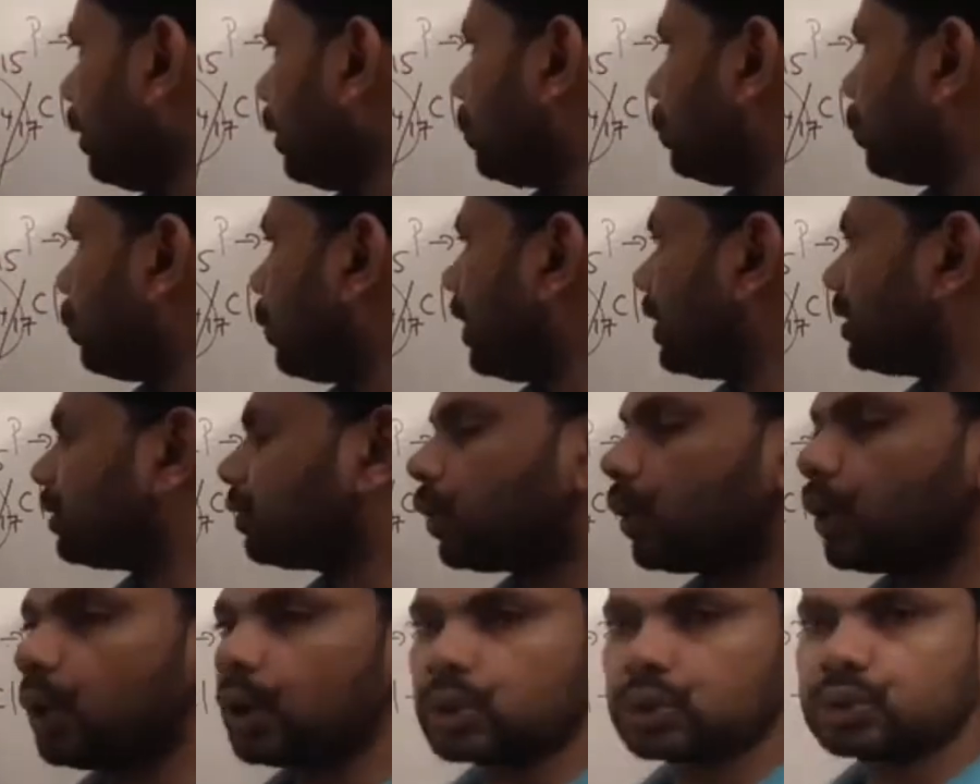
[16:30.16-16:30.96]

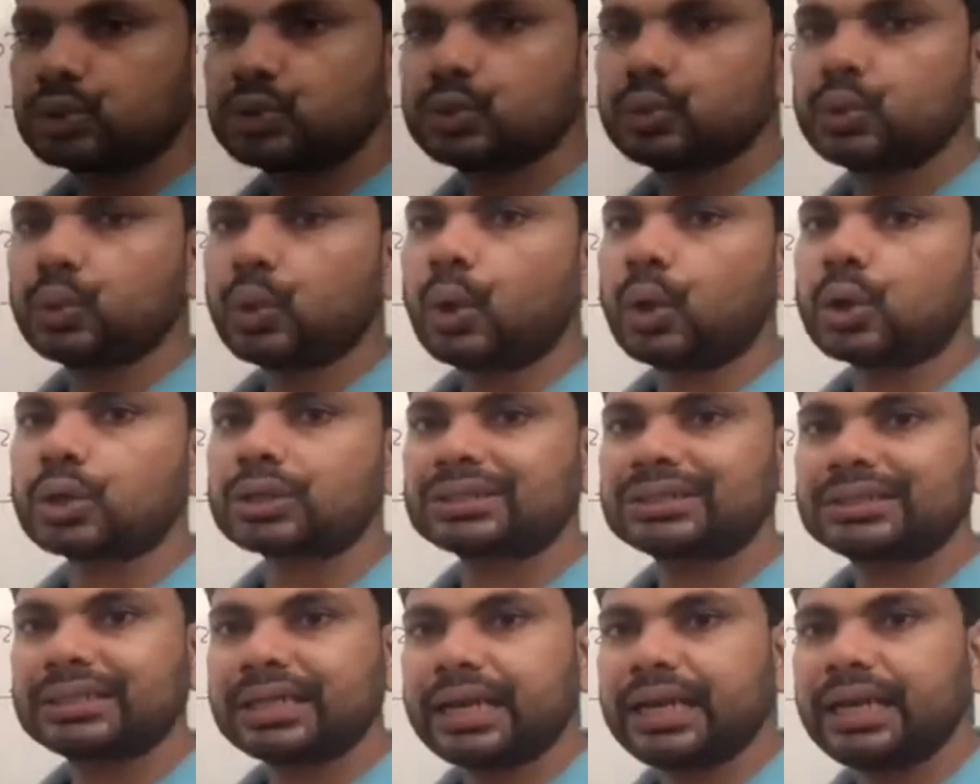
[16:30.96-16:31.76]
1 or 2
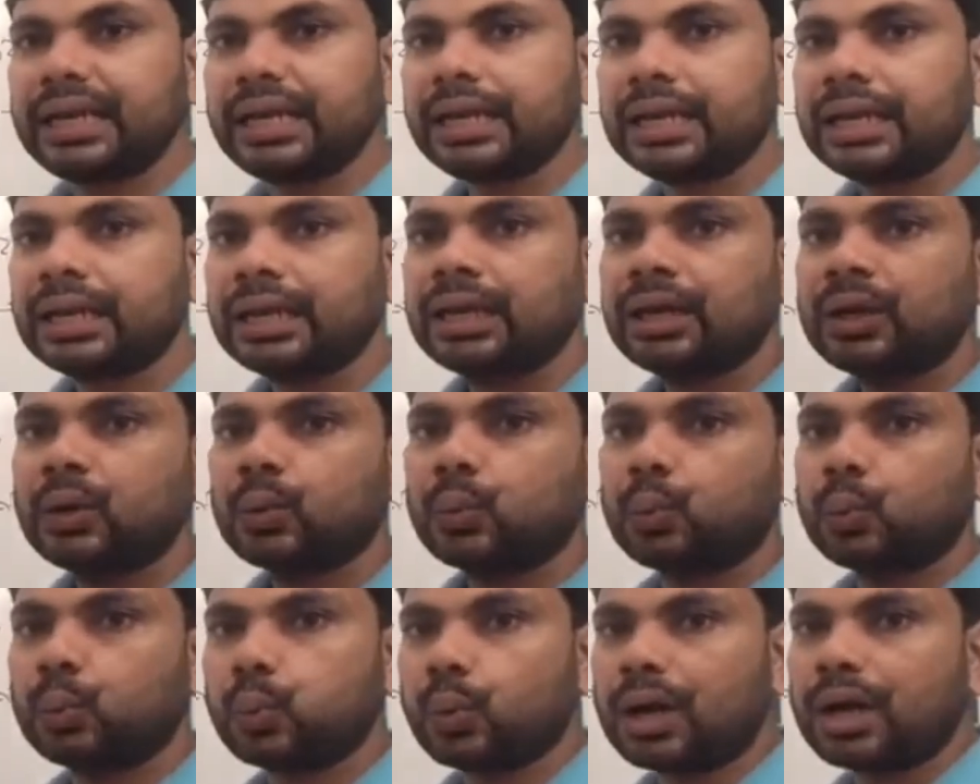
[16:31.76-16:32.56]
or
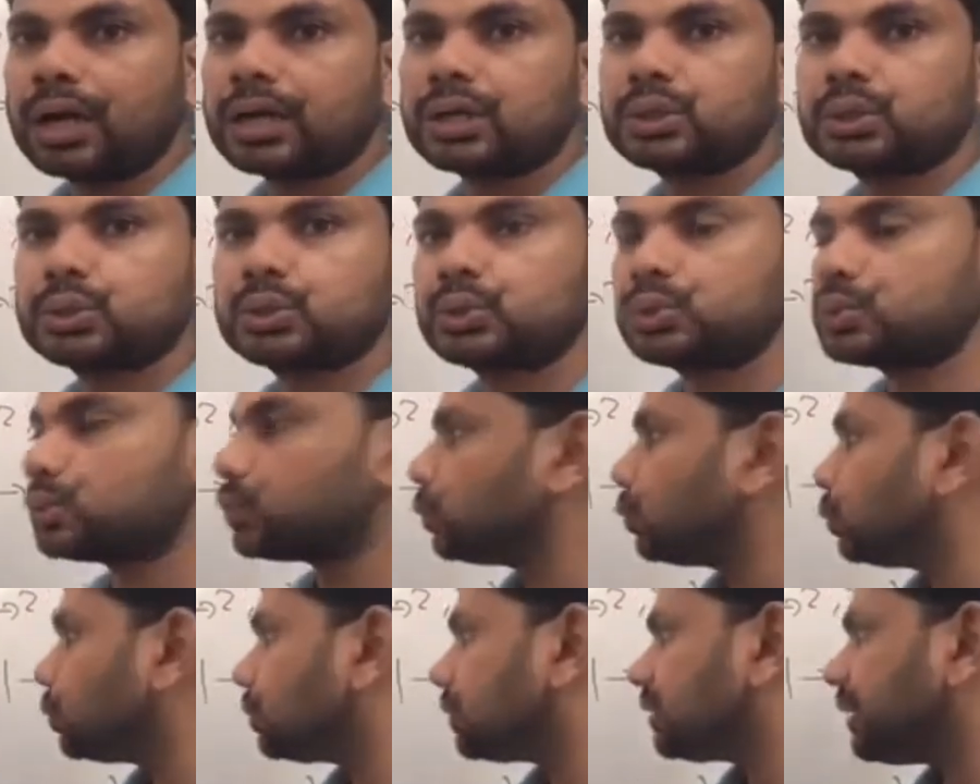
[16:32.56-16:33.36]
3, 1,
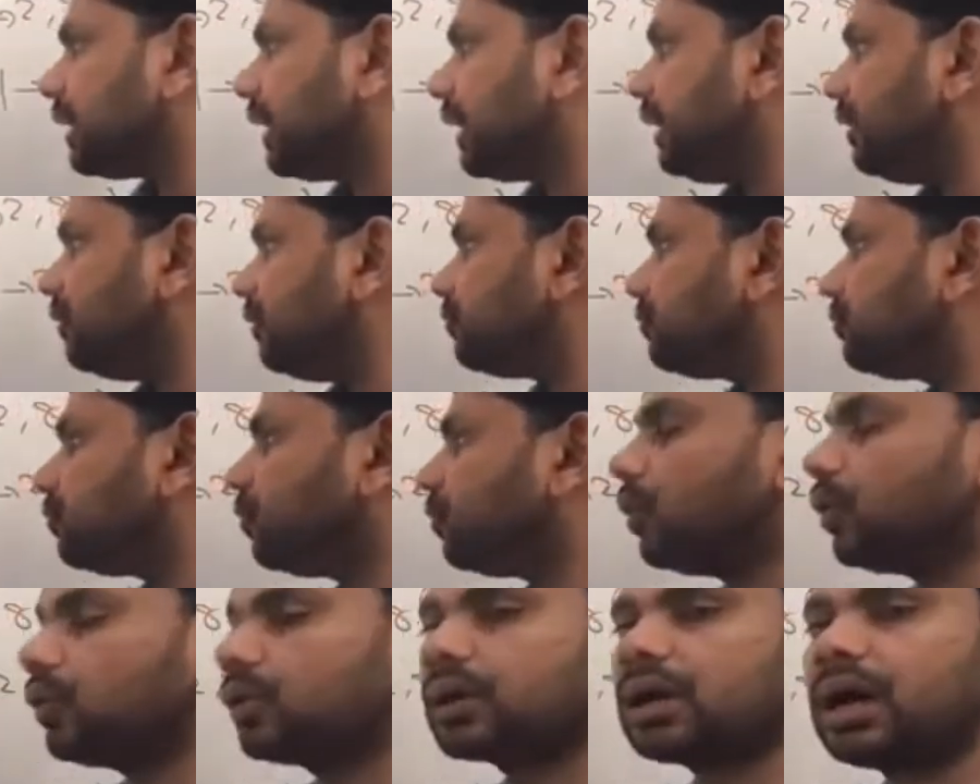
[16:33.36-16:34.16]
2, 3,
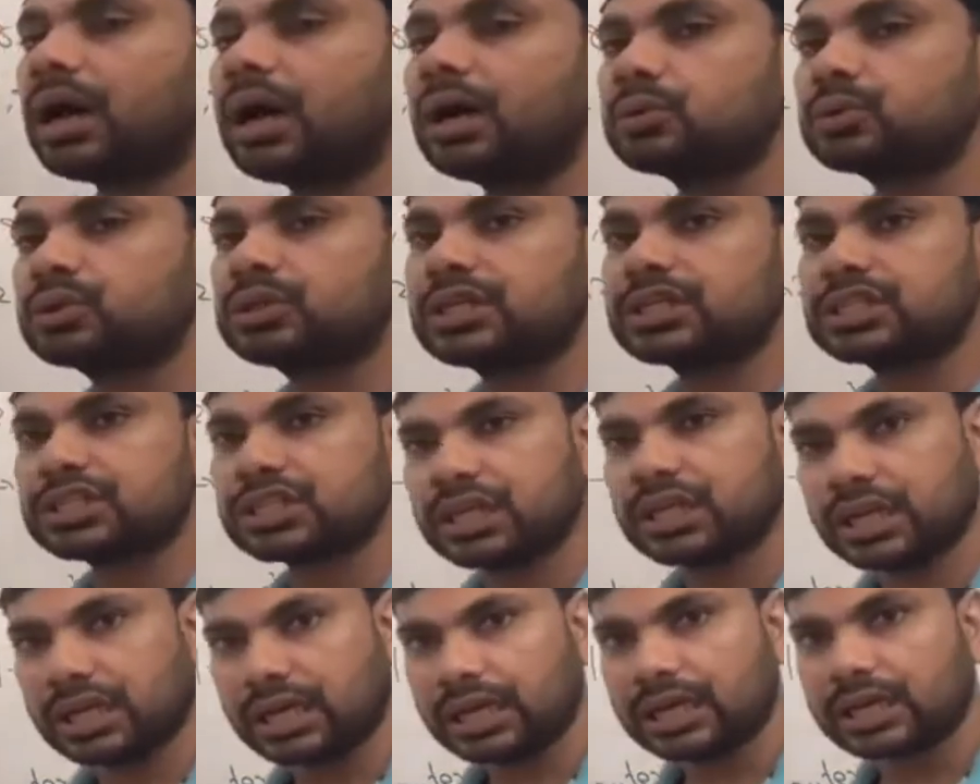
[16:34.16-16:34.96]
4 outer
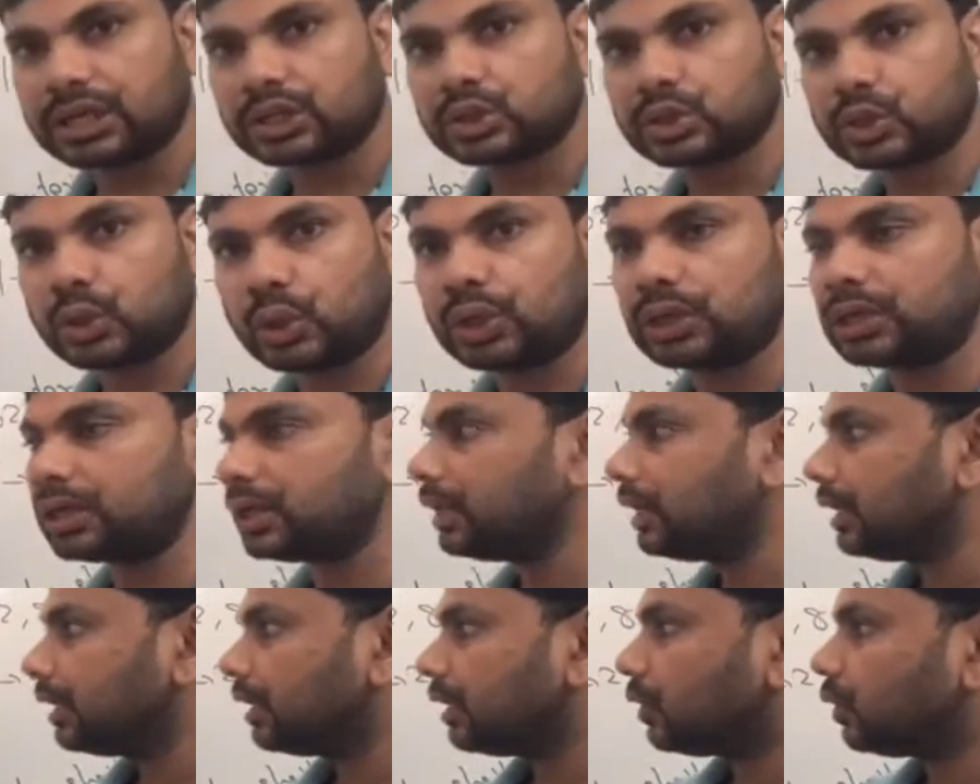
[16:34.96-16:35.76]
shell electron,